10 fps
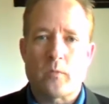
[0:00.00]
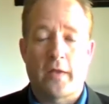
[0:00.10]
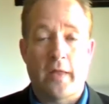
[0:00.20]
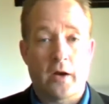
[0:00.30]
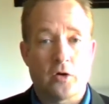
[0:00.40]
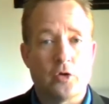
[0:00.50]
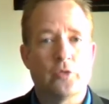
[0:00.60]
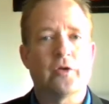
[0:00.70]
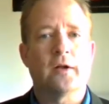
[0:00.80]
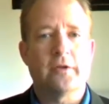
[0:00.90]
that it
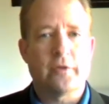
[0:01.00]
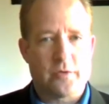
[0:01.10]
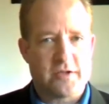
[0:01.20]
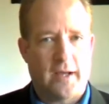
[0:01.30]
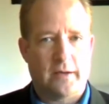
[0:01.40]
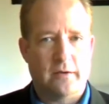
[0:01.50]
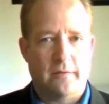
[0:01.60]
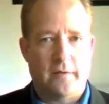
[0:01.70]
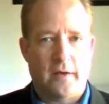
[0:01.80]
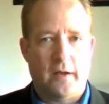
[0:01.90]
includes a literacy
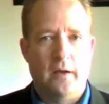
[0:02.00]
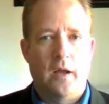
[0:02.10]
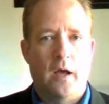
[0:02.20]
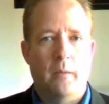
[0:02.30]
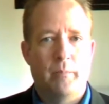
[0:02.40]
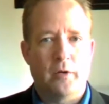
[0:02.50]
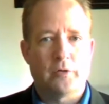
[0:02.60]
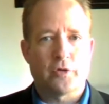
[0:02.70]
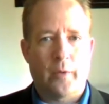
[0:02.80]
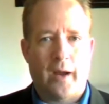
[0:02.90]
activity
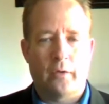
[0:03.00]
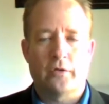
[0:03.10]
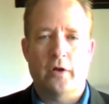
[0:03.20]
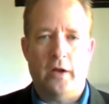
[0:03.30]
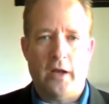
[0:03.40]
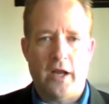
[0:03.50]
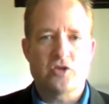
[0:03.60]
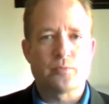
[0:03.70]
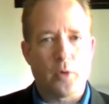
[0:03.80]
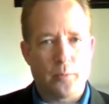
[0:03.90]
built around an
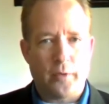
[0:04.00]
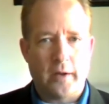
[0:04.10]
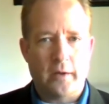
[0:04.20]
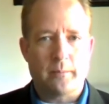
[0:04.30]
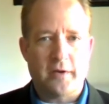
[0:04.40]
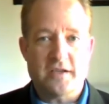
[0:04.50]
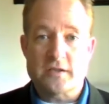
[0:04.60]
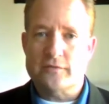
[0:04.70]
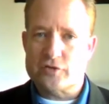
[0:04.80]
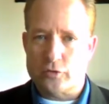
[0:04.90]
age-appropriate piece
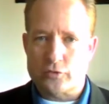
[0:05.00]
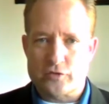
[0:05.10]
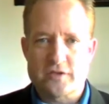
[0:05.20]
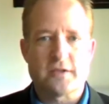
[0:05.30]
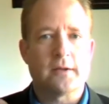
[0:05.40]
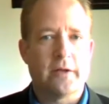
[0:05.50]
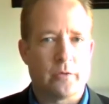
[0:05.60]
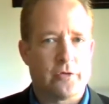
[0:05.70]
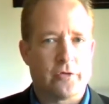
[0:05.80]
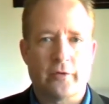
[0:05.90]
of children's
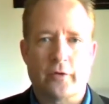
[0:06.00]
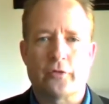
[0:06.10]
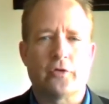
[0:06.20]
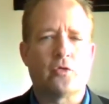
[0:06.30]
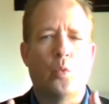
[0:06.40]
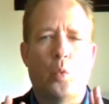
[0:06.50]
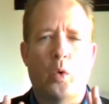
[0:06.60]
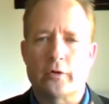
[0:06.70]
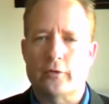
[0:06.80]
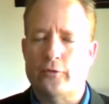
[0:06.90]
literature. There's such
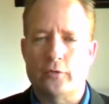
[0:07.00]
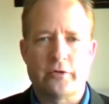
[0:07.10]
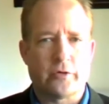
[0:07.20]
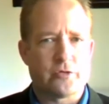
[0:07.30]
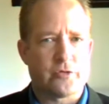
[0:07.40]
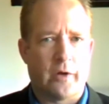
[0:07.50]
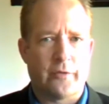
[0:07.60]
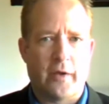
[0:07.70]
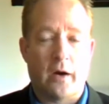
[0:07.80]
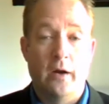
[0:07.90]
wonderful literature
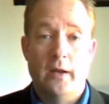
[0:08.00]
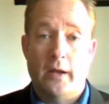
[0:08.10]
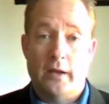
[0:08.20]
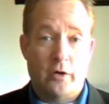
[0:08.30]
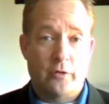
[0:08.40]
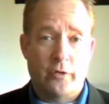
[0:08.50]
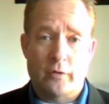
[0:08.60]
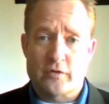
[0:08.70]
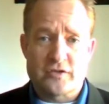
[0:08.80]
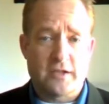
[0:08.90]
out there, and here at the
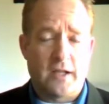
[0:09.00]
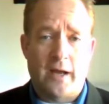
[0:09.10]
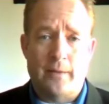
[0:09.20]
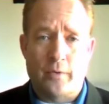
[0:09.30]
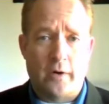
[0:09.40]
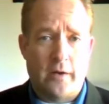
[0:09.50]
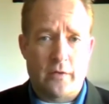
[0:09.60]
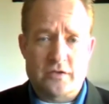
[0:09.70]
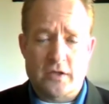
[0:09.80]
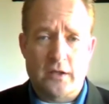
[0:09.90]
University Library
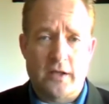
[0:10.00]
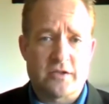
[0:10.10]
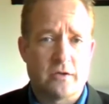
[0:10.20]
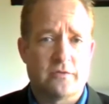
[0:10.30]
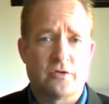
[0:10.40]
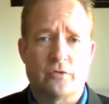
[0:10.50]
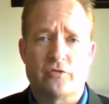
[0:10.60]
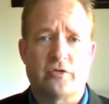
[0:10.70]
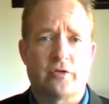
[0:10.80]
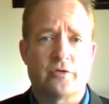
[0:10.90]
there's a collection of
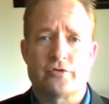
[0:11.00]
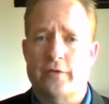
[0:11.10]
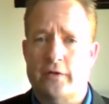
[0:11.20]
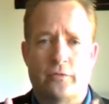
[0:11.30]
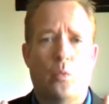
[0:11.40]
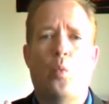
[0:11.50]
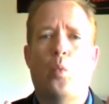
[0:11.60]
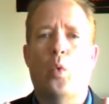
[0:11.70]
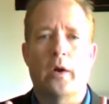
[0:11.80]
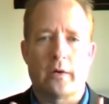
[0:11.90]
children's literature that's
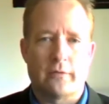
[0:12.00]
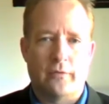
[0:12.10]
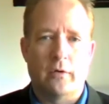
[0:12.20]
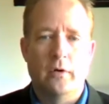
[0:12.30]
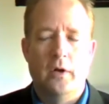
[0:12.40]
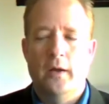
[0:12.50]
wonderful.